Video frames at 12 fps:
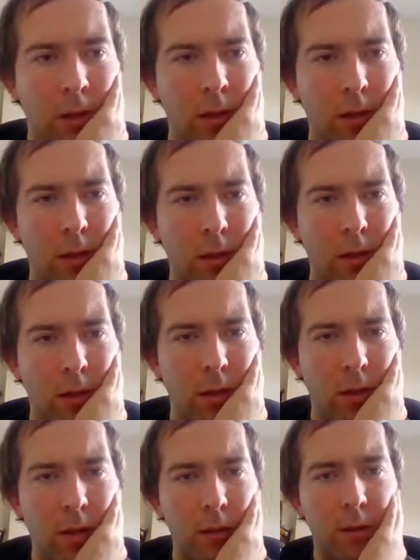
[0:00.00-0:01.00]

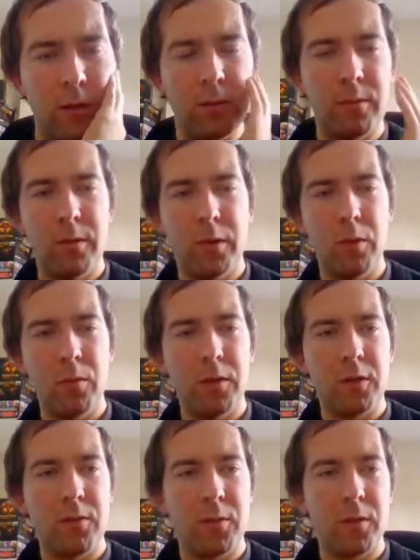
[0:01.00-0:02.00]
Nope,
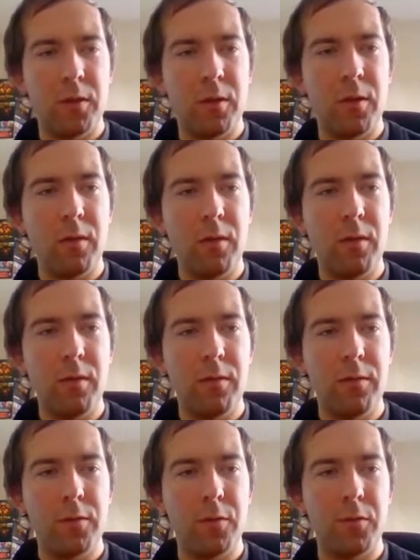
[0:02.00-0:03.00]
this was not enough.
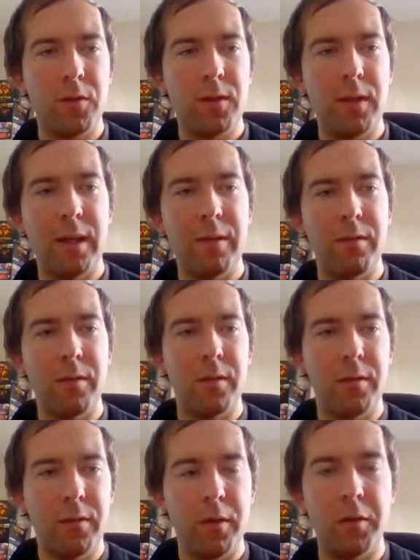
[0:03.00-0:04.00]
So we still have
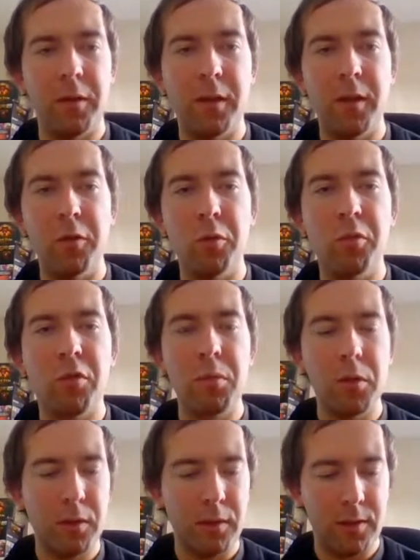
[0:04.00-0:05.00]
an
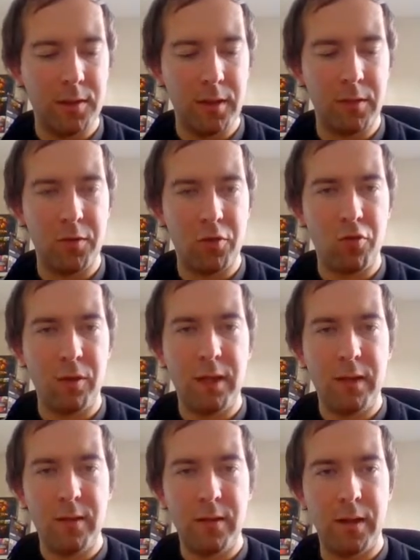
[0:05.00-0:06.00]
enumerable instead of a
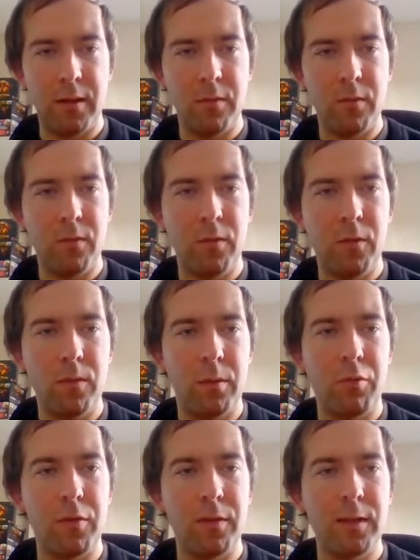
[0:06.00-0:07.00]
string, and
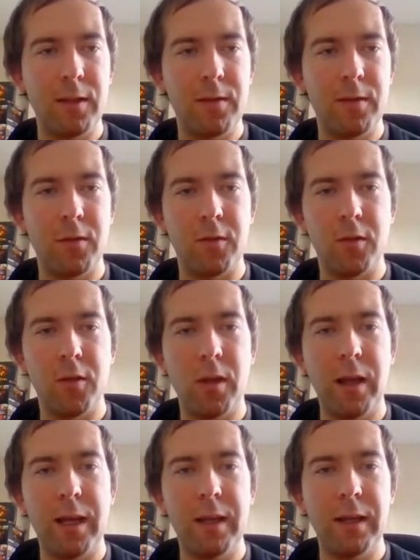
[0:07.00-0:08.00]
approval test does not
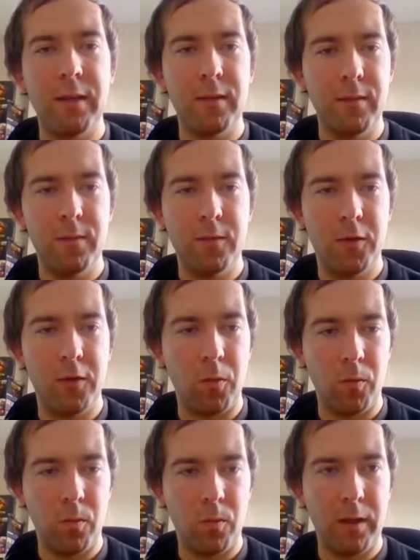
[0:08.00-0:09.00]
like it. So
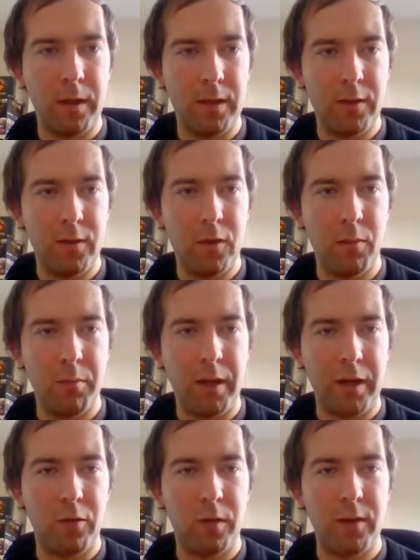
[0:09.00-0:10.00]
let's go
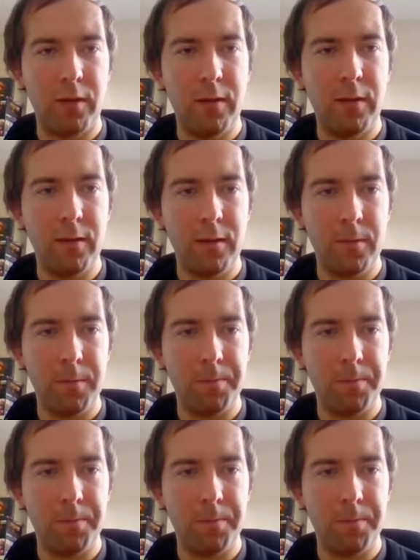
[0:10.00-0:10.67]
back to our test.